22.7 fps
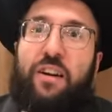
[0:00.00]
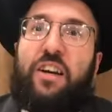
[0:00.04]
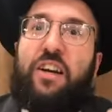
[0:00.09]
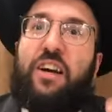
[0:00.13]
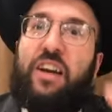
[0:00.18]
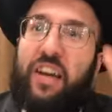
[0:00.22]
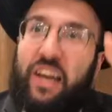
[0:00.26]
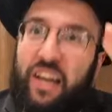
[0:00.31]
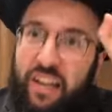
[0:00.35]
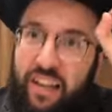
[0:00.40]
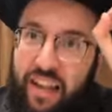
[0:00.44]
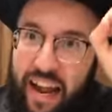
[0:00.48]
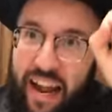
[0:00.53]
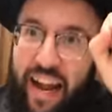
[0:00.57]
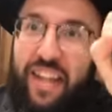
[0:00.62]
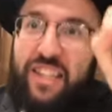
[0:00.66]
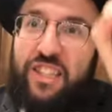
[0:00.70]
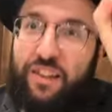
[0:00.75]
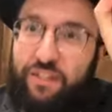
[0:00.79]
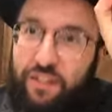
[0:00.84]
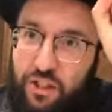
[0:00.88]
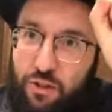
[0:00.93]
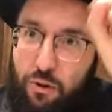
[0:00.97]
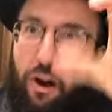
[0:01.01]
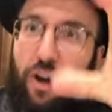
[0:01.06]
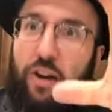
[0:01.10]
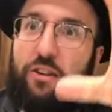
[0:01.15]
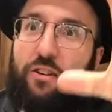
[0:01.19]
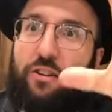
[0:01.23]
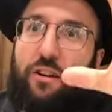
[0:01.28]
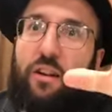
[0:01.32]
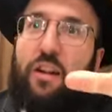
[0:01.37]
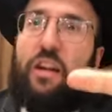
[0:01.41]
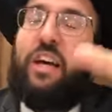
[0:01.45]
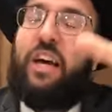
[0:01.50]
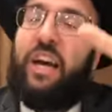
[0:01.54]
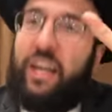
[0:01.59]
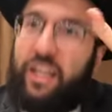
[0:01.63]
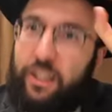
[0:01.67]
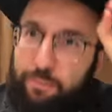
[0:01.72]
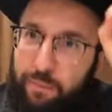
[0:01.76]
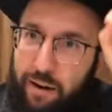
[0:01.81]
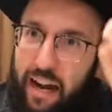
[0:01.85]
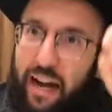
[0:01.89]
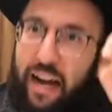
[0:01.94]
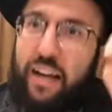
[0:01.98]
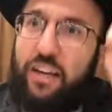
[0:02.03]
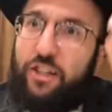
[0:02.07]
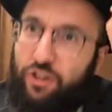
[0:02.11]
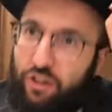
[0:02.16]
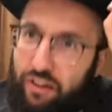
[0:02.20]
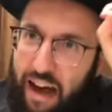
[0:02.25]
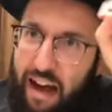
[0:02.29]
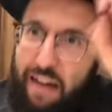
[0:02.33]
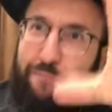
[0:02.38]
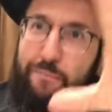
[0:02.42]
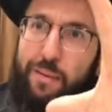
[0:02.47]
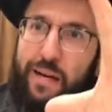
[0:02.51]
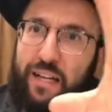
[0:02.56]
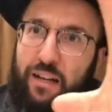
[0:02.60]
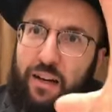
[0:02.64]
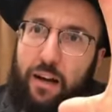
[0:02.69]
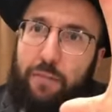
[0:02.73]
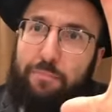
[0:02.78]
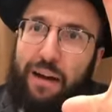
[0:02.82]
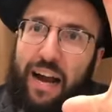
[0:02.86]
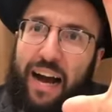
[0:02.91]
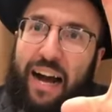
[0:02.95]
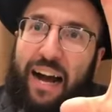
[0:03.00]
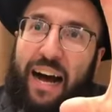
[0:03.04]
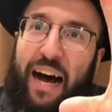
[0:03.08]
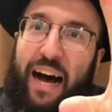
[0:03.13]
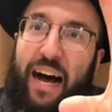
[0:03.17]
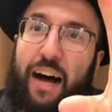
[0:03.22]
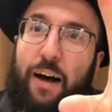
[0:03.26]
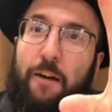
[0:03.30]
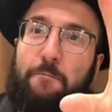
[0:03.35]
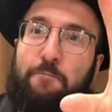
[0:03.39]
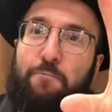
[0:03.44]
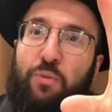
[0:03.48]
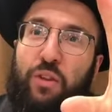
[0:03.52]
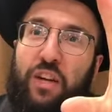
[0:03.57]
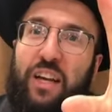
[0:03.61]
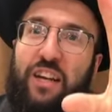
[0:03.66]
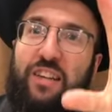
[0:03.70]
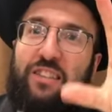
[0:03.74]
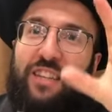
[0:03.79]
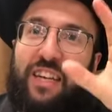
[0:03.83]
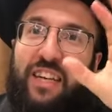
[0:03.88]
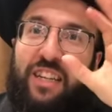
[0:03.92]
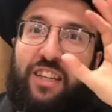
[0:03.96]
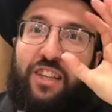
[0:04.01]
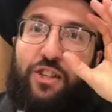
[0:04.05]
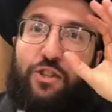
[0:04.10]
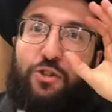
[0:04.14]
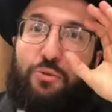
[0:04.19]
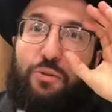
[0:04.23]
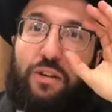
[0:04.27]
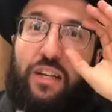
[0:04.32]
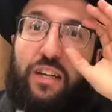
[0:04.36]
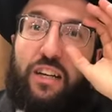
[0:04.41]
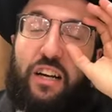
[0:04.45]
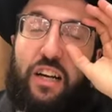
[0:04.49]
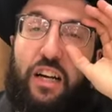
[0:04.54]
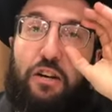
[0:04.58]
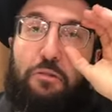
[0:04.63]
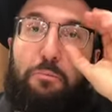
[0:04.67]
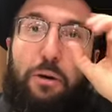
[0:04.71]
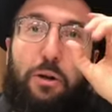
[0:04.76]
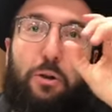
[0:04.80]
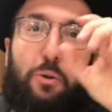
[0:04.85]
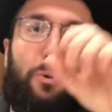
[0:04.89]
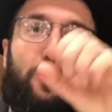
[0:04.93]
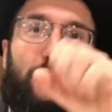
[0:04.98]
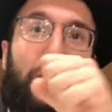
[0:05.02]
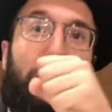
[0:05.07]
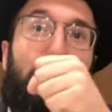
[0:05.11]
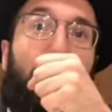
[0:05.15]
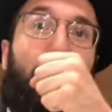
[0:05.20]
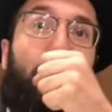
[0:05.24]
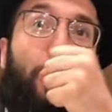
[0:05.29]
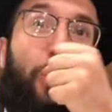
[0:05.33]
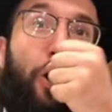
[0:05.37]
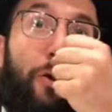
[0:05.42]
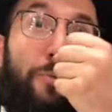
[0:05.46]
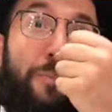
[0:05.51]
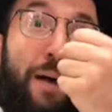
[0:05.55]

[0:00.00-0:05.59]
in the hands of his work, in his bracha. He should have bracha in his industry. But to say bechol